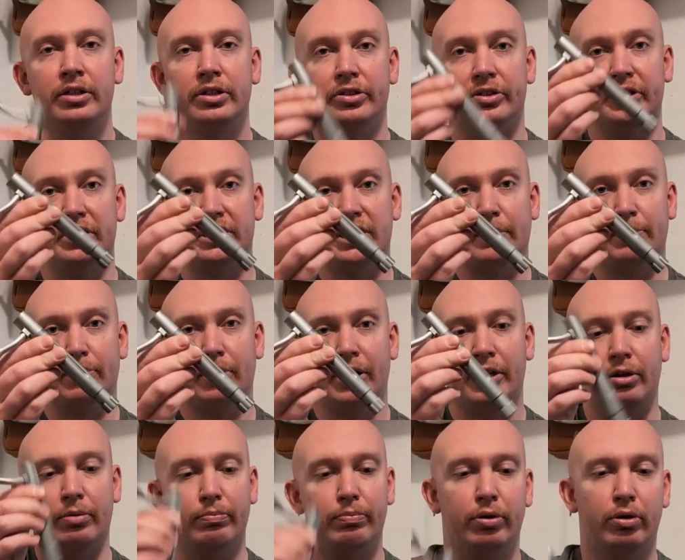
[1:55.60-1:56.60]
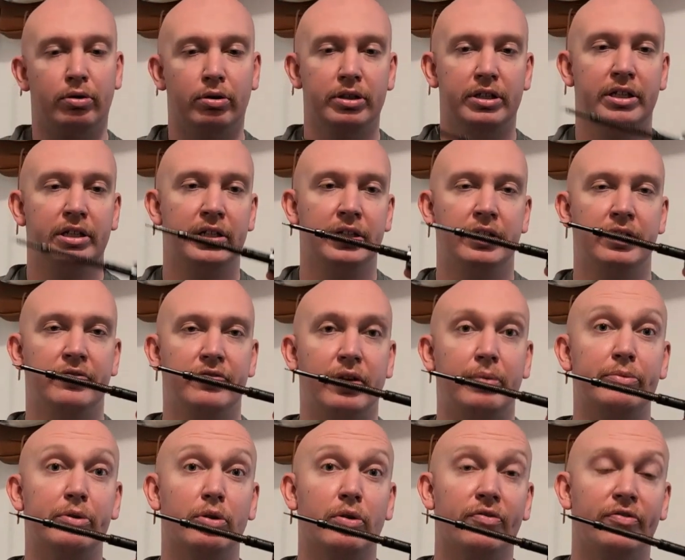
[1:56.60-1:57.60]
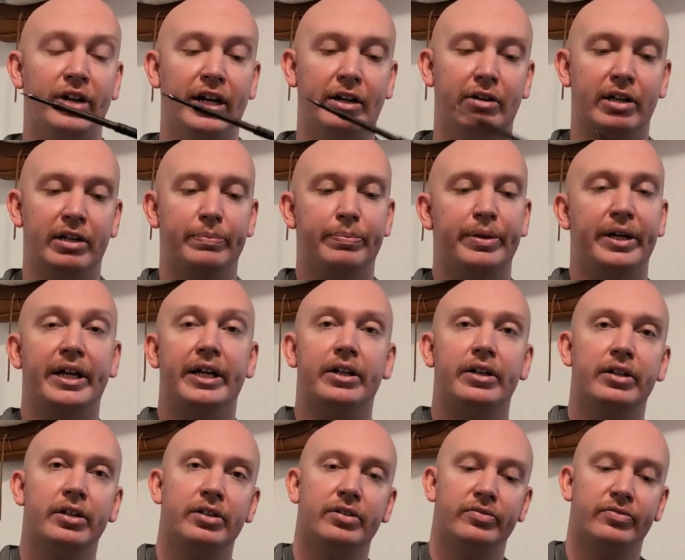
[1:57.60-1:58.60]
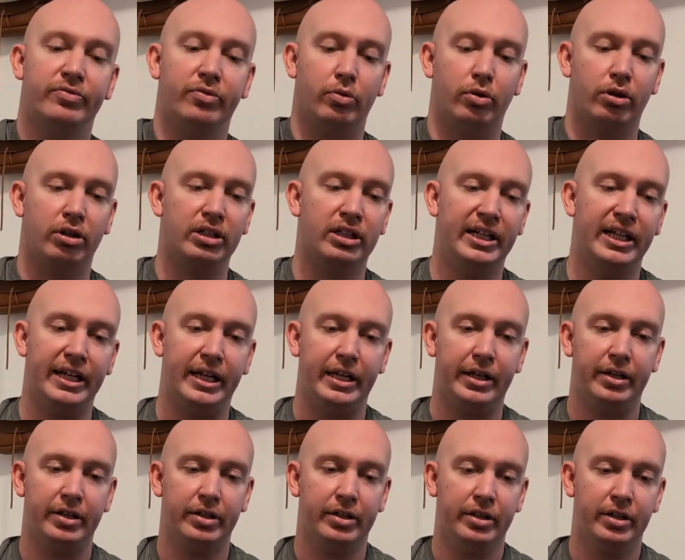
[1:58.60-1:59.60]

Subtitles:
You can separate your bolt from your firing pin for cleaning.